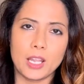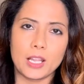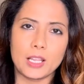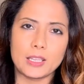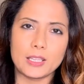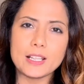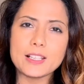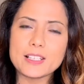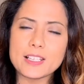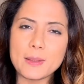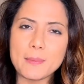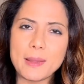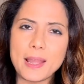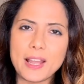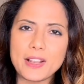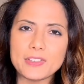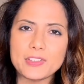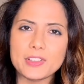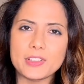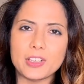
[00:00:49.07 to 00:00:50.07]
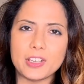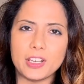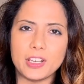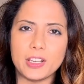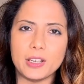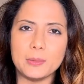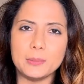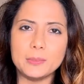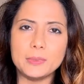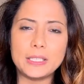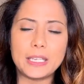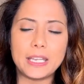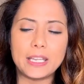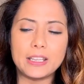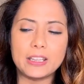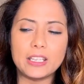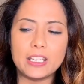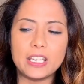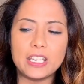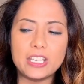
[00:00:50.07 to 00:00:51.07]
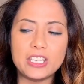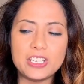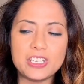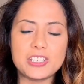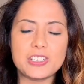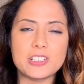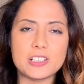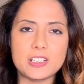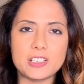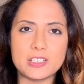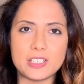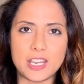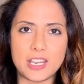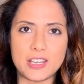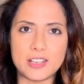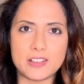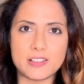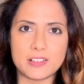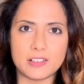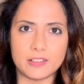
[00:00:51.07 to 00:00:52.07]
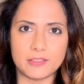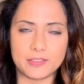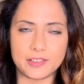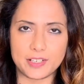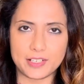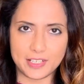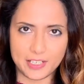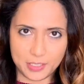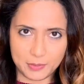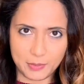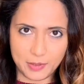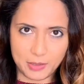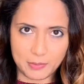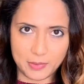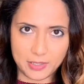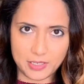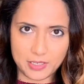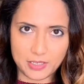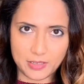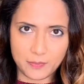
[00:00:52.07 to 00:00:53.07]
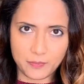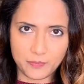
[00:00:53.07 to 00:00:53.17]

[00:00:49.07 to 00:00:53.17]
Let's imagine him in the initial days of his experiment.